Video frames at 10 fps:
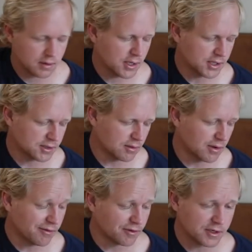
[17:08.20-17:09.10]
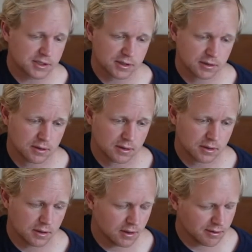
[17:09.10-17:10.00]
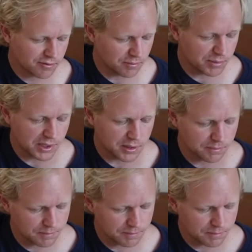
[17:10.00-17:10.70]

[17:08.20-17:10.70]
as our reference for B.